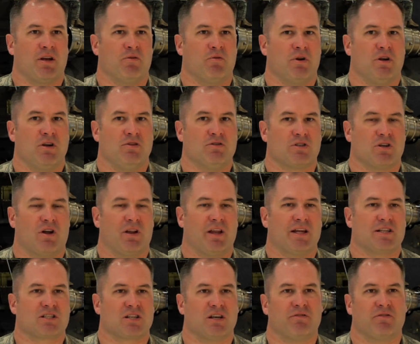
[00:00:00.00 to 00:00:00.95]
then we use all
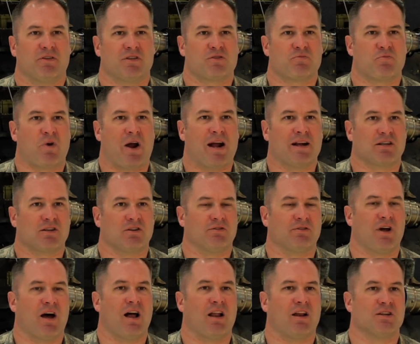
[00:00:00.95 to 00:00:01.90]
that stuff as practical
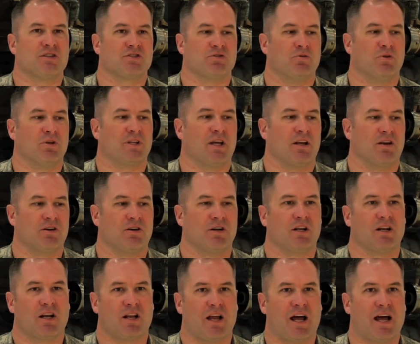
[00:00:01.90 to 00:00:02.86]
knowledge, so what they learn
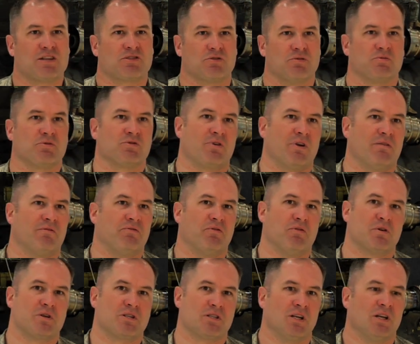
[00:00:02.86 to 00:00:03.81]
in the classroom is
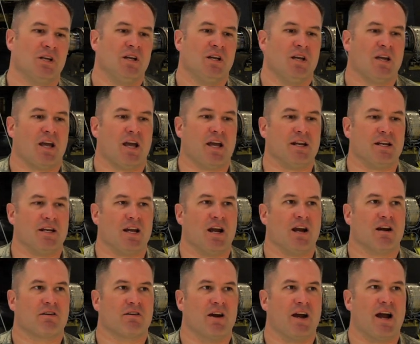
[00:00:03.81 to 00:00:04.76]
reinforced in the
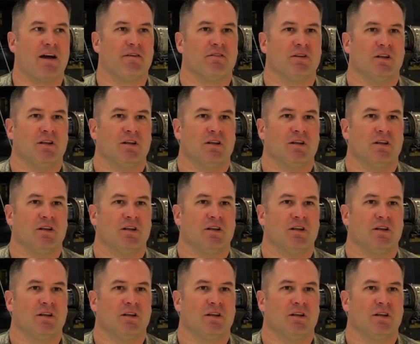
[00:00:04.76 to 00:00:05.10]
aircraft.